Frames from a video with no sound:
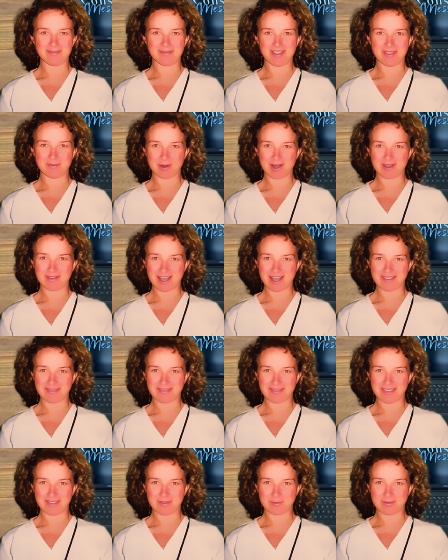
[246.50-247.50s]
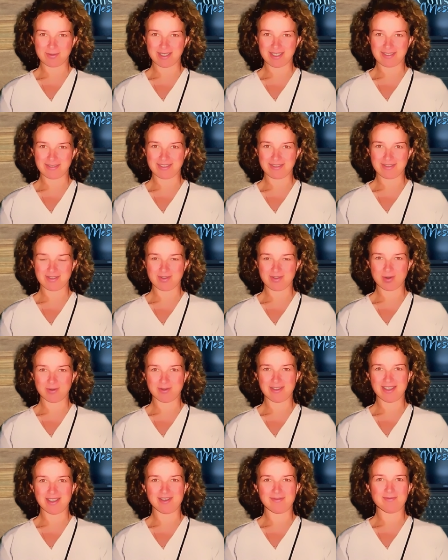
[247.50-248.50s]
this podcast is presented
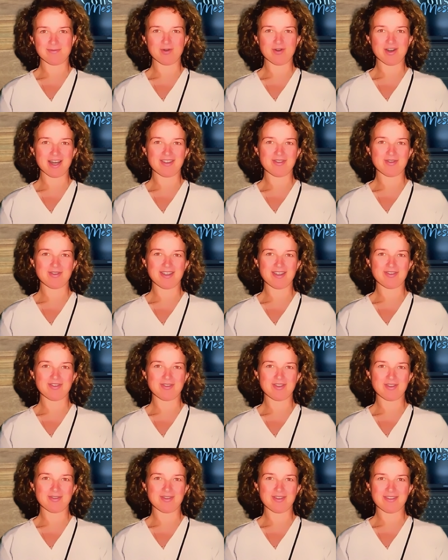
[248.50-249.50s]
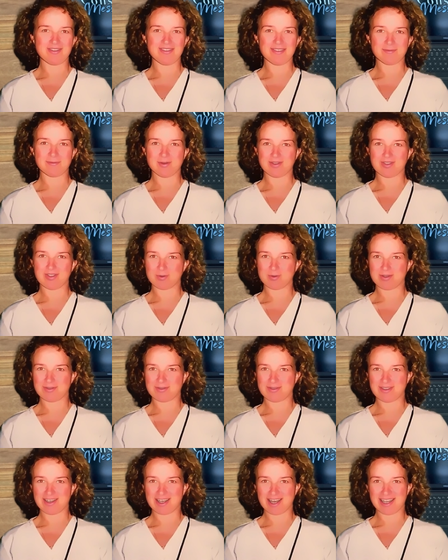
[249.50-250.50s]
solely for educational,
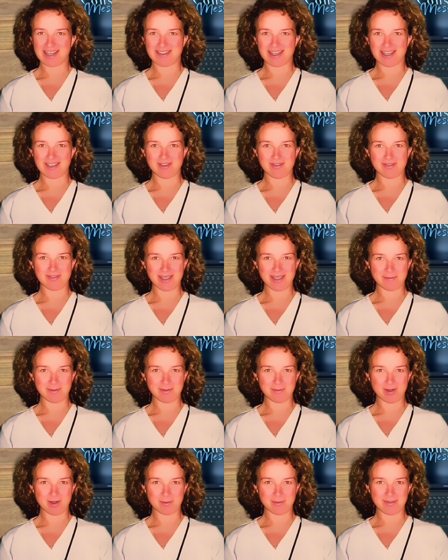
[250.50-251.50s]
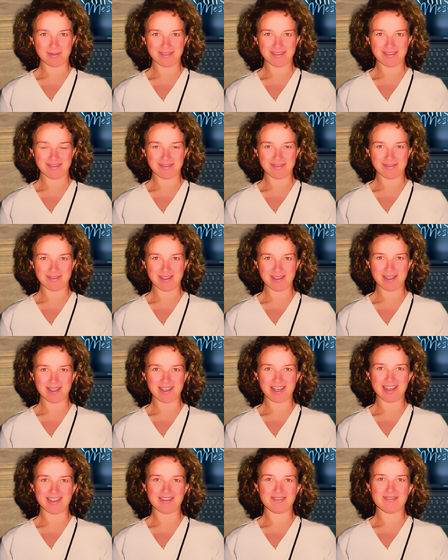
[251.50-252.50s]
spiritual, and entertainment purposes.
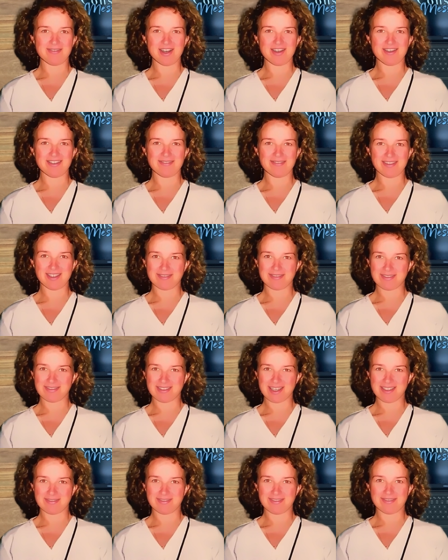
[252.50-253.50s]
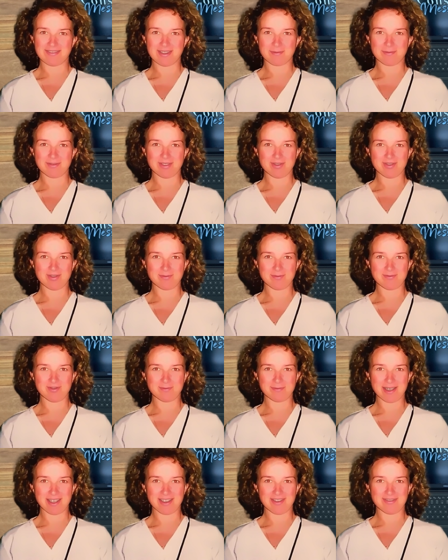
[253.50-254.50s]
It is not intended as a substitute
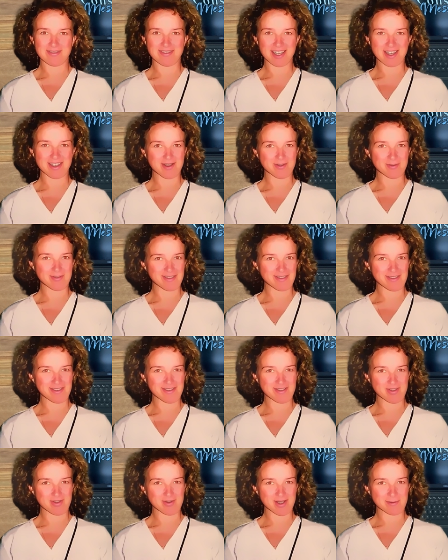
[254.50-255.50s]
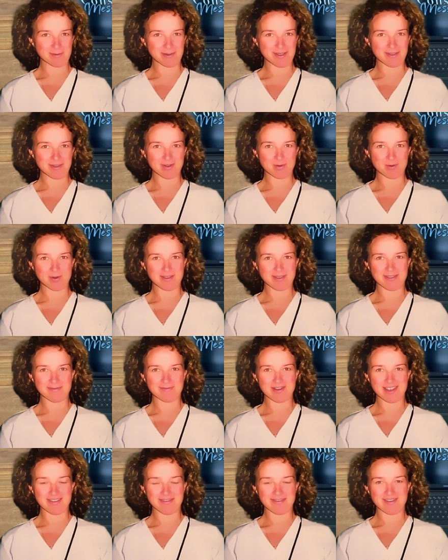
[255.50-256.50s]
for medical diagnosis, treatment, or the
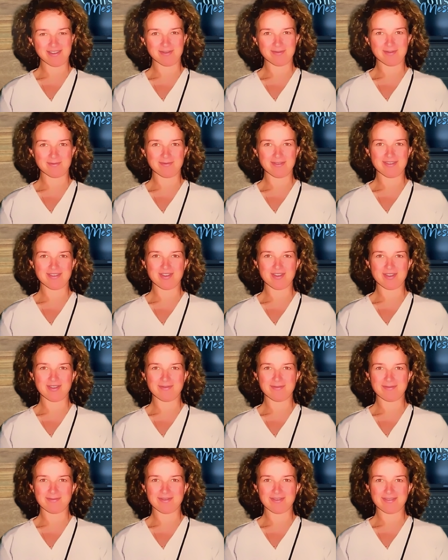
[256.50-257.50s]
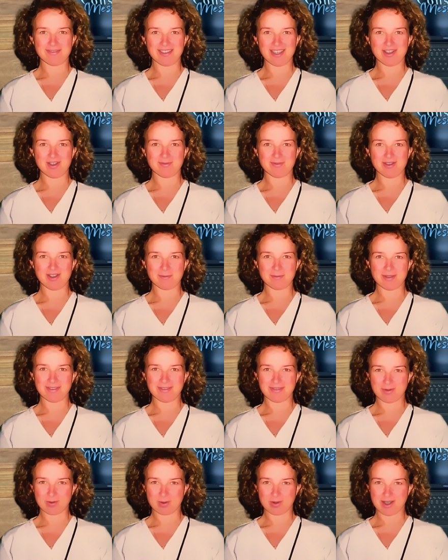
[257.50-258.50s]
advice of a physician,
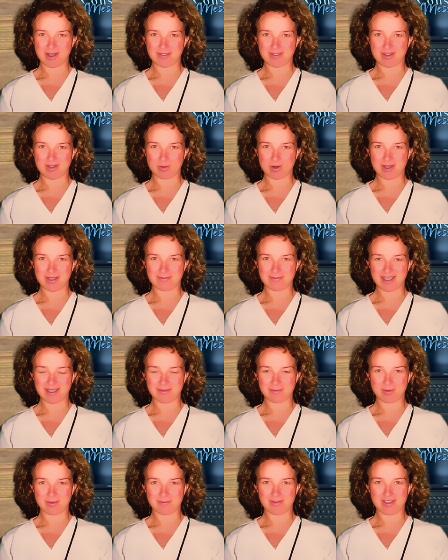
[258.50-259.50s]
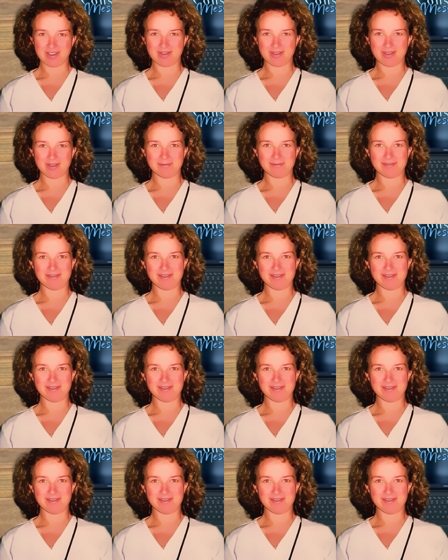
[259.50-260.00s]
psychotherapist, or other qualified professional.